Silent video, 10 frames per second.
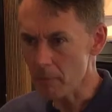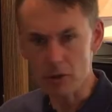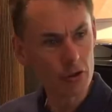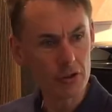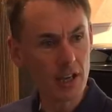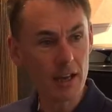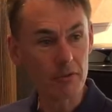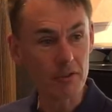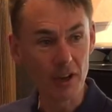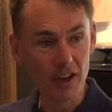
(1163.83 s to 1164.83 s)
it should sound.
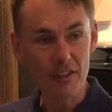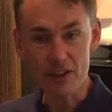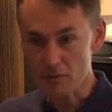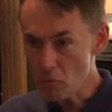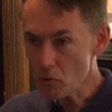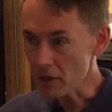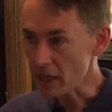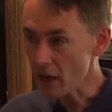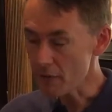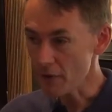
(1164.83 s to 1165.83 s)
And this morning
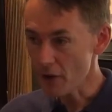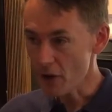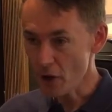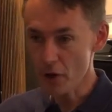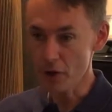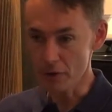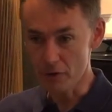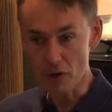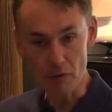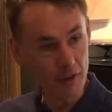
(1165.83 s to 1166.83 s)
I've heard
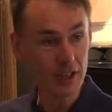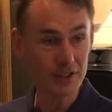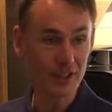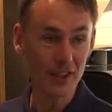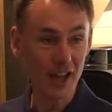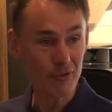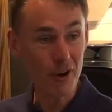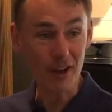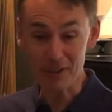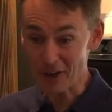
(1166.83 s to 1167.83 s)
new things in that
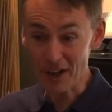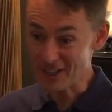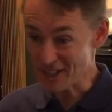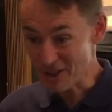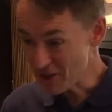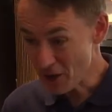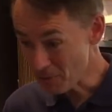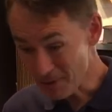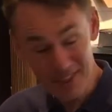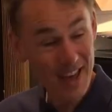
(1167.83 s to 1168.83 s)
track that I didn't know
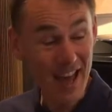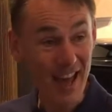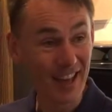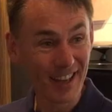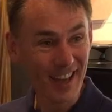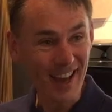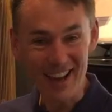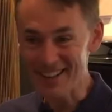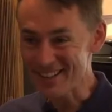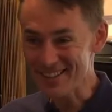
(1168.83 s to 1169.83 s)
were there,
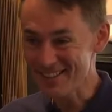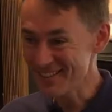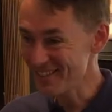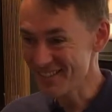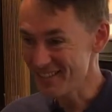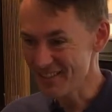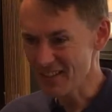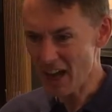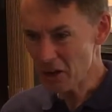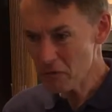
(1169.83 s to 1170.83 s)
and
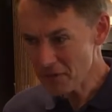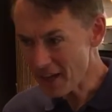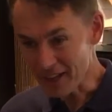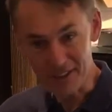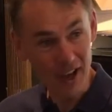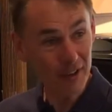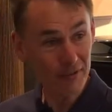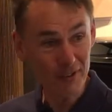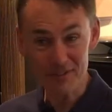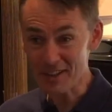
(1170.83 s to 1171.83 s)
I love that. I love
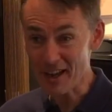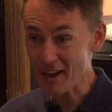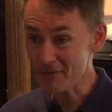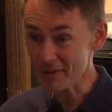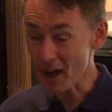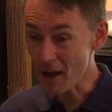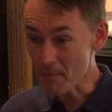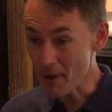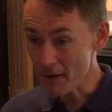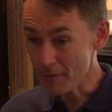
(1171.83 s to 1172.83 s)
that. I'm
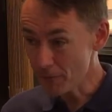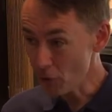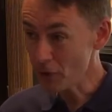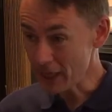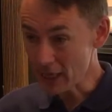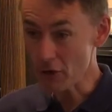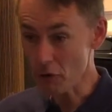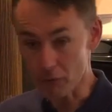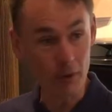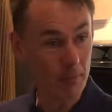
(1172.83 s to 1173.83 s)
falling in
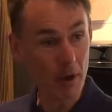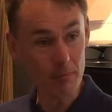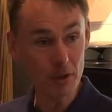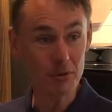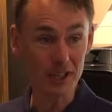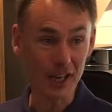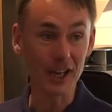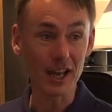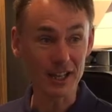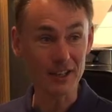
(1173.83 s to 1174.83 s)
love with my music
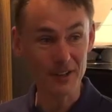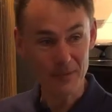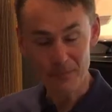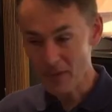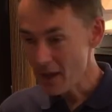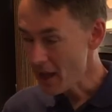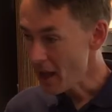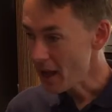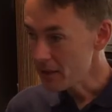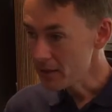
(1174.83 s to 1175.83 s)
again.
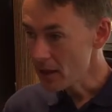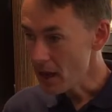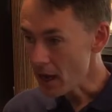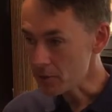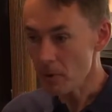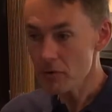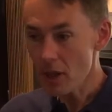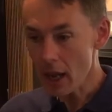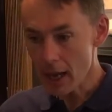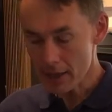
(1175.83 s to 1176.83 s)
And I suppose the
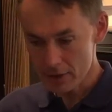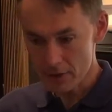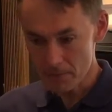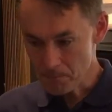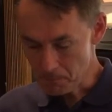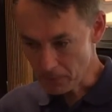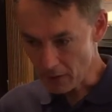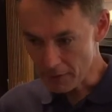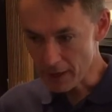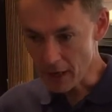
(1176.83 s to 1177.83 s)
last
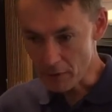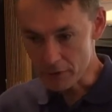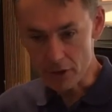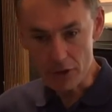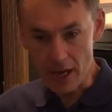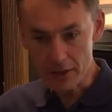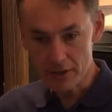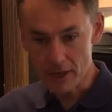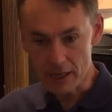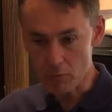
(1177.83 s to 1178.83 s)
thing I would
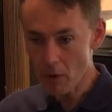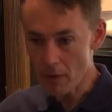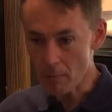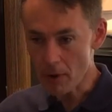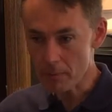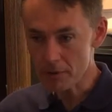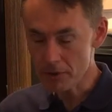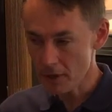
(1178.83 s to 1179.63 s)
suggest is one that perhaps